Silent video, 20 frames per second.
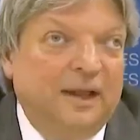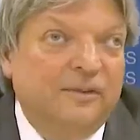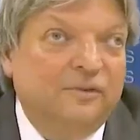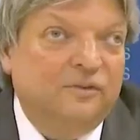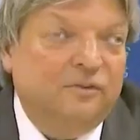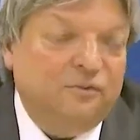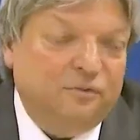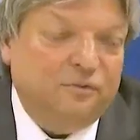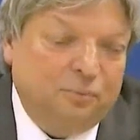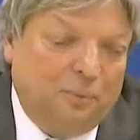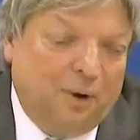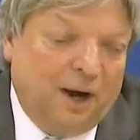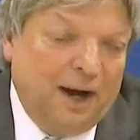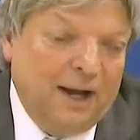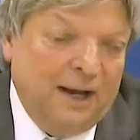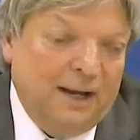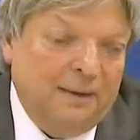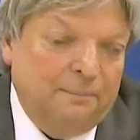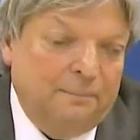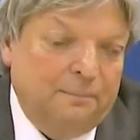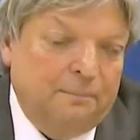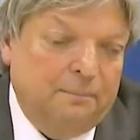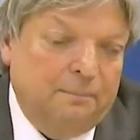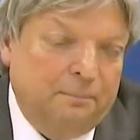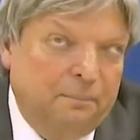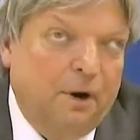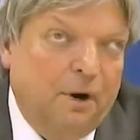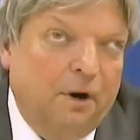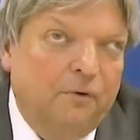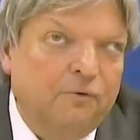That's why
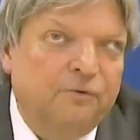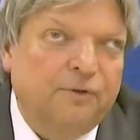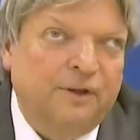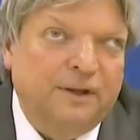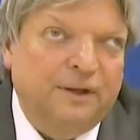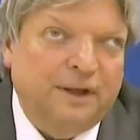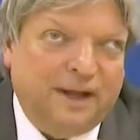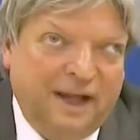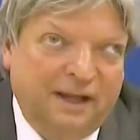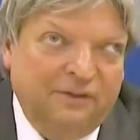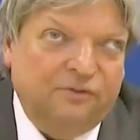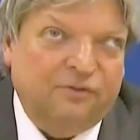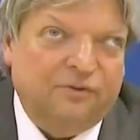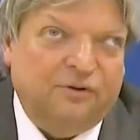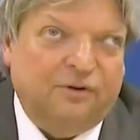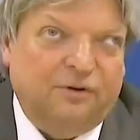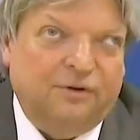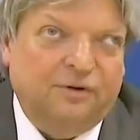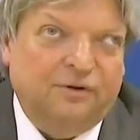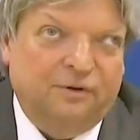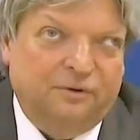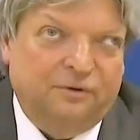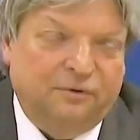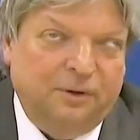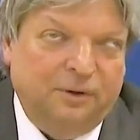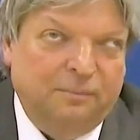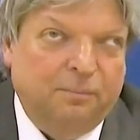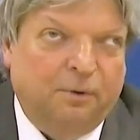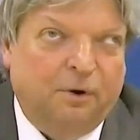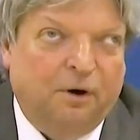both in the cancer
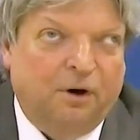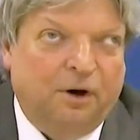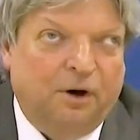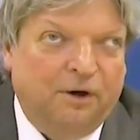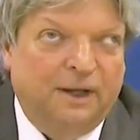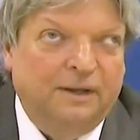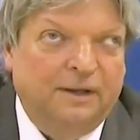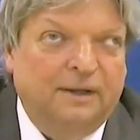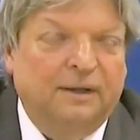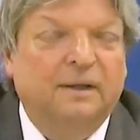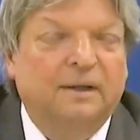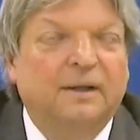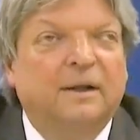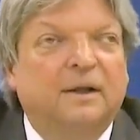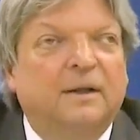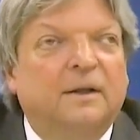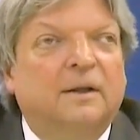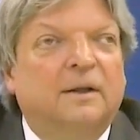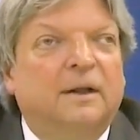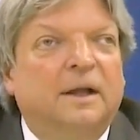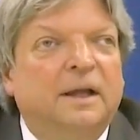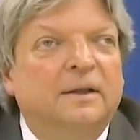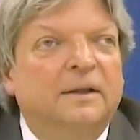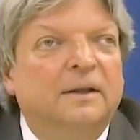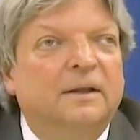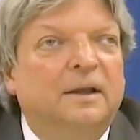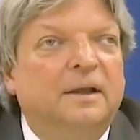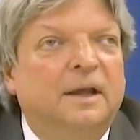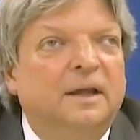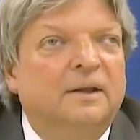report and
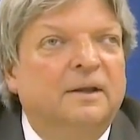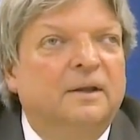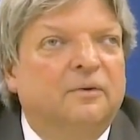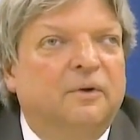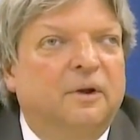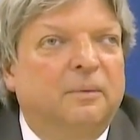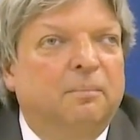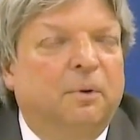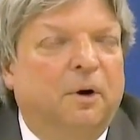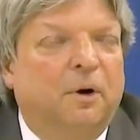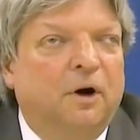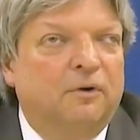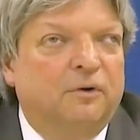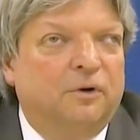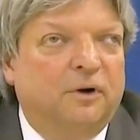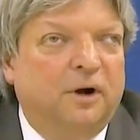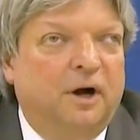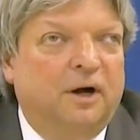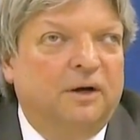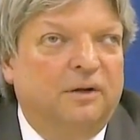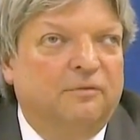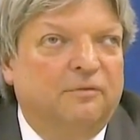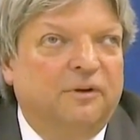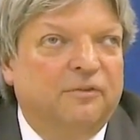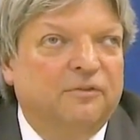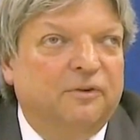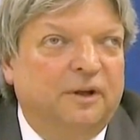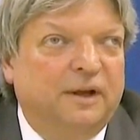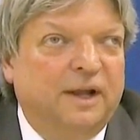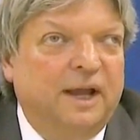in the report on
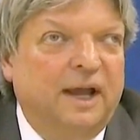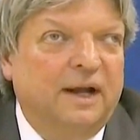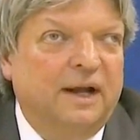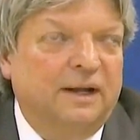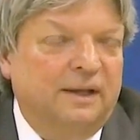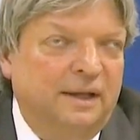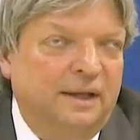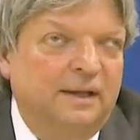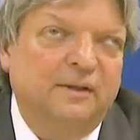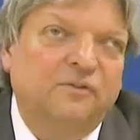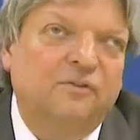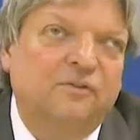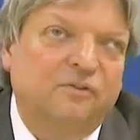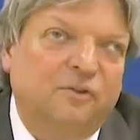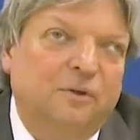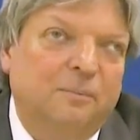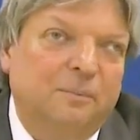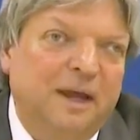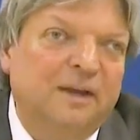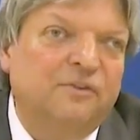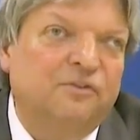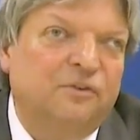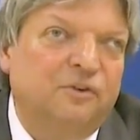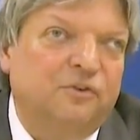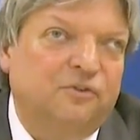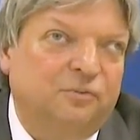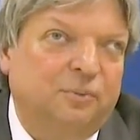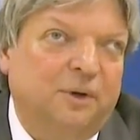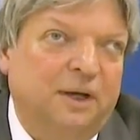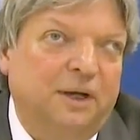cardiovascular care, this is the
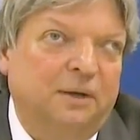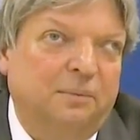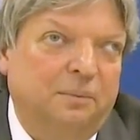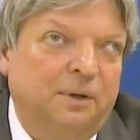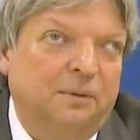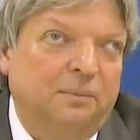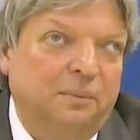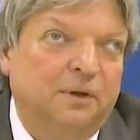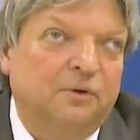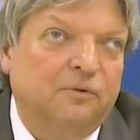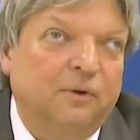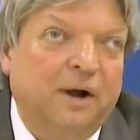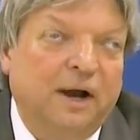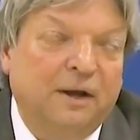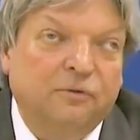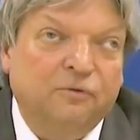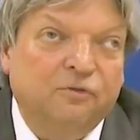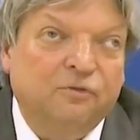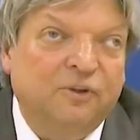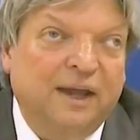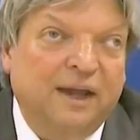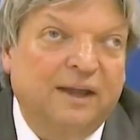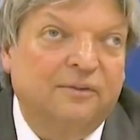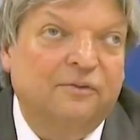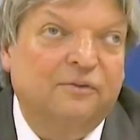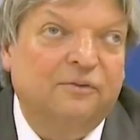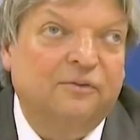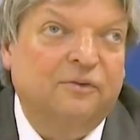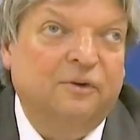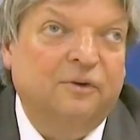message we try to
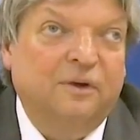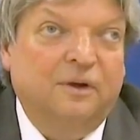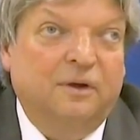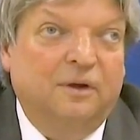send